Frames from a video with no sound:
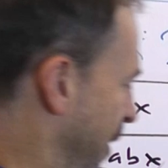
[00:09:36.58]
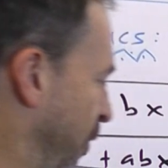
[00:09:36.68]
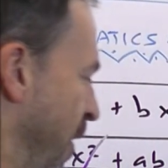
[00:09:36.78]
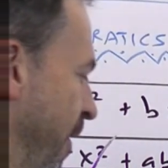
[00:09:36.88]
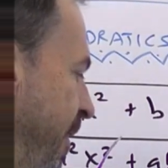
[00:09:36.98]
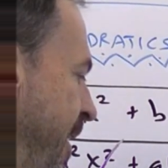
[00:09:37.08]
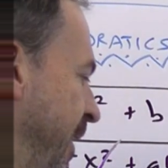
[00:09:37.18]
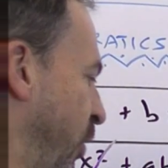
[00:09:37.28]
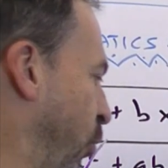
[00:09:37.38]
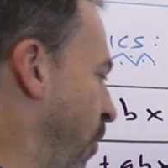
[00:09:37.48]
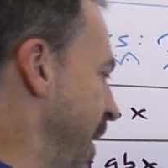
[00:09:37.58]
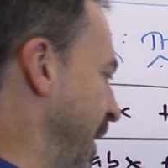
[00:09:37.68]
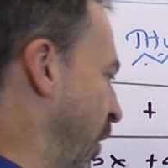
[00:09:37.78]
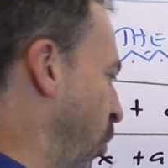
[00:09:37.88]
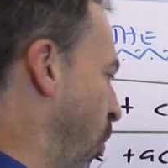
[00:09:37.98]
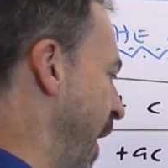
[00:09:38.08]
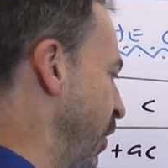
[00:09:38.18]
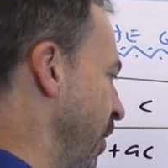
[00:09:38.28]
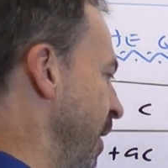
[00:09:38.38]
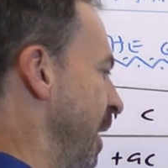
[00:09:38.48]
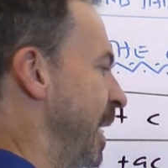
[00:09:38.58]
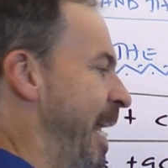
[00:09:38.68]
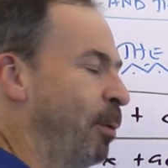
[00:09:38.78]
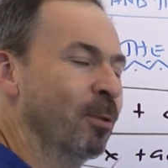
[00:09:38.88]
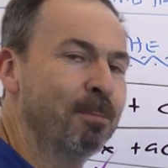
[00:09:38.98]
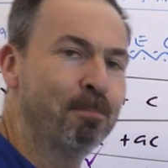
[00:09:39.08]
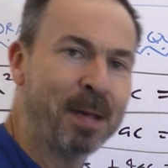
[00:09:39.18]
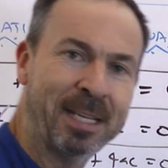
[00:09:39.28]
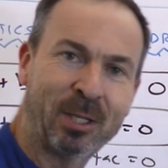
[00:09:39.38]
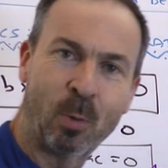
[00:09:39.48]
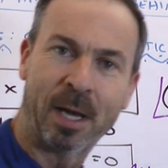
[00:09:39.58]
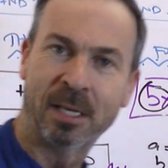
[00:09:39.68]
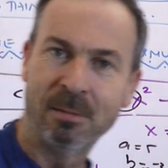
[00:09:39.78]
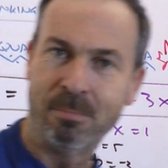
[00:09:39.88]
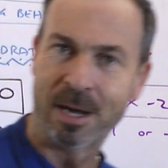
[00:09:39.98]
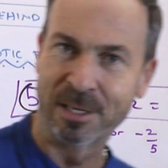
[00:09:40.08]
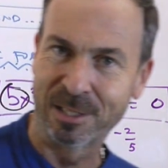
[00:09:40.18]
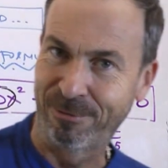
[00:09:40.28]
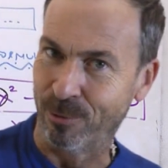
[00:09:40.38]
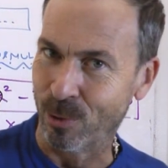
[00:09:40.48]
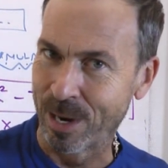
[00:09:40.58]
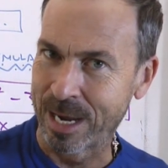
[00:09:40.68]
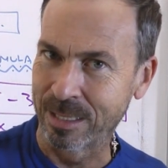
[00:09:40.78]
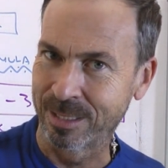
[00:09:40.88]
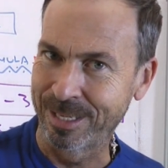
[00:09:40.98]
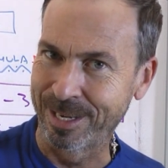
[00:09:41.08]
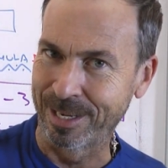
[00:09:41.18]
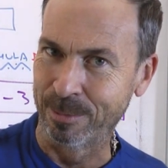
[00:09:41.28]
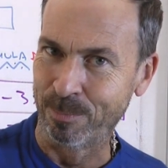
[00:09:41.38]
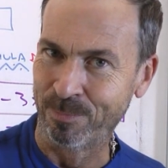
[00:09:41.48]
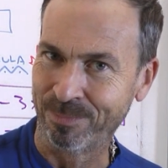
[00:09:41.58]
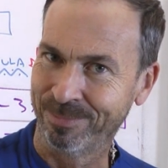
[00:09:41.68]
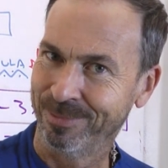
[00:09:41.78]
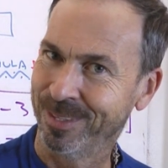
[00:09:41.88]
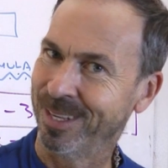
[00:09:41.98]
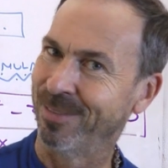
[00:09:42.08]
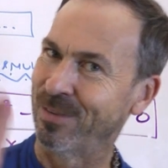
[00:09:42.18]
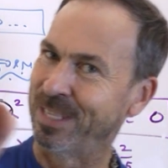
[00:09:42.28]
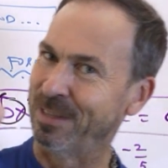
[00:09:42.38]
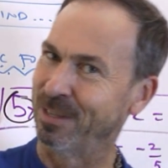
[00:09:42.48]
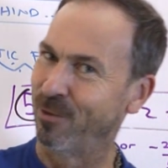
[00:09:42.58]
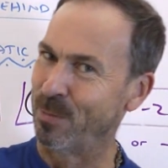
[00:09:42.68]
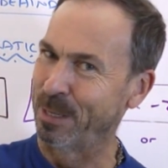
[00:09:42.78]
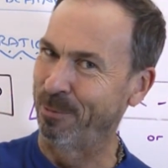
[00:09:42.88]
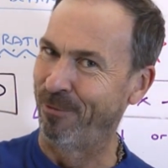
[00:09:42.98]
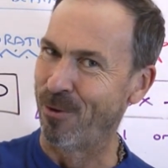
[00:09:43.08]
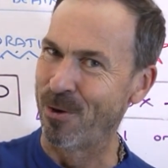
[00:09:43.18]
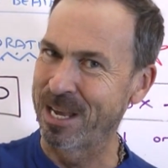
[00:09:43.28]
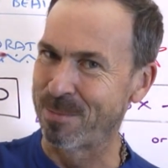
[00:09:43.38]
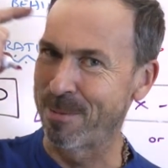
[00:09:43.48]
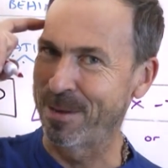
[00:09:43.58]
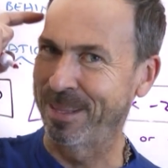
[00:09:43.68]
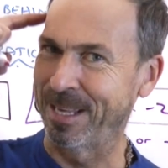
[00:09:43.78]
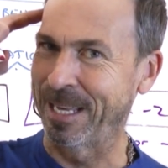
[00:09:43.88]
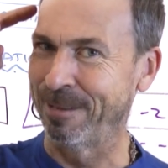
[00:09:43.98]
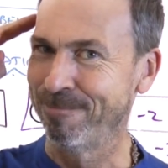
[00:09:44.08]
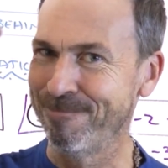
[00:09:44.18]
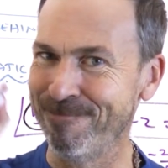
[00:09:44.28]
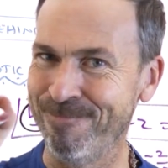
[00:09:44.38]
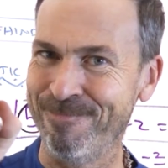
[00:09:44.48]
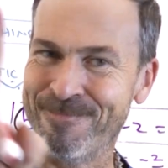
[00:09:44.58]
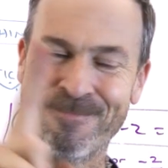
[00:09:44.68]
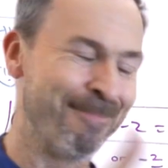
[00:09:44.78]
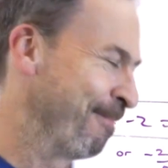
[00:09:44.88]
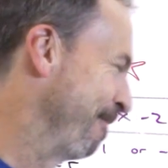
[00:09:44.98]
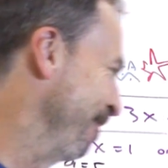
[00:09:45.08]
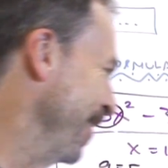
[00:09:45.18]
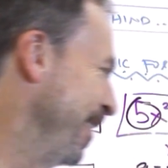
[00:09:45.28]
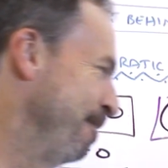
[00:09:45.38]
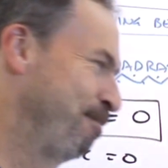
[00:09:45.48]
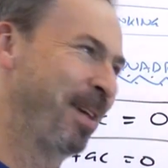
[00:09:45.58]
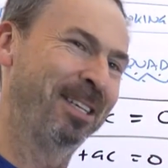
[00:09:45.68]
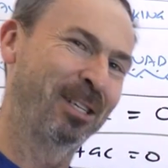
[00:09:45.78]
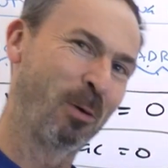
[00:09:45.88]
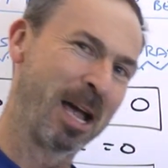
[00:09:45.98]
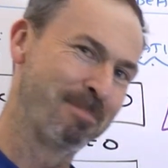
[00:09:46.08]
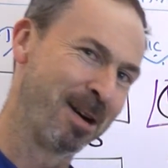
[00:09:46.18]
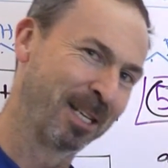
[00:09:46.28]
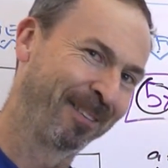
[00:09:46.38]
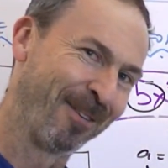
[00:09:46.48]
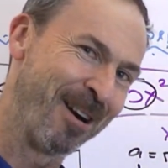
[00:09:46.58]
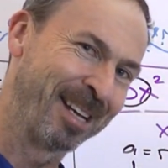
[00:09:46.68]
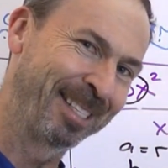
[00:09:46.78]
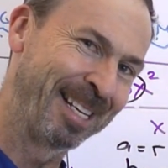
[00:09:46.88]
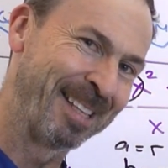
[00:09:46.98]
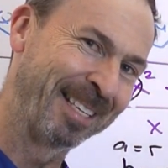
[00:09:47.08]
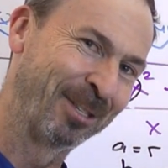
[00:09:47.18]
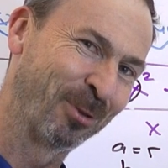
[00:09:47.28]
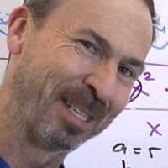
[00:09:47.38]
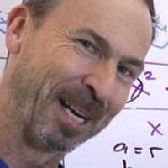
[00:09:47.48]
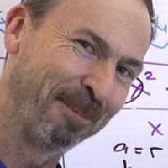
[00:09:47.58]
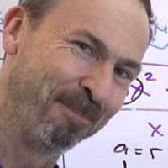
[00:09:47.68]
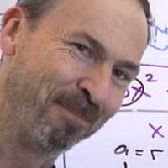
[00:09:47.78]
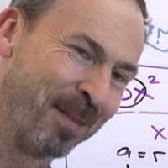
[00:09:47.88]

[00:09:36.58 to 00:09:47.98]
I've got this crazy equation equals b squared minus 4ac. If you've seen this formula before, you might be thinking, b squared minus 4ac, that's interesting.